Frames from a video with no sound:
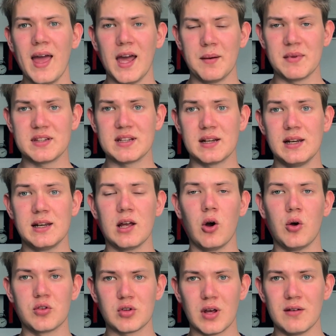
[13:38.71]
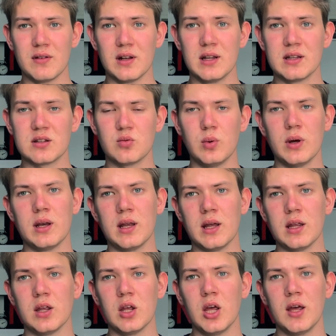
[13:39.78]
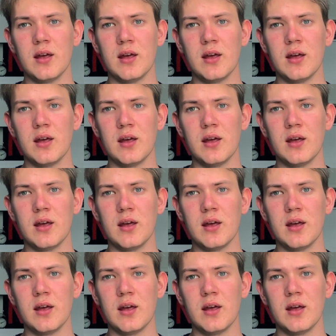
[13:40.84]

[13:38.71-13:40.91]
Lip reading: And basically they also have a list where they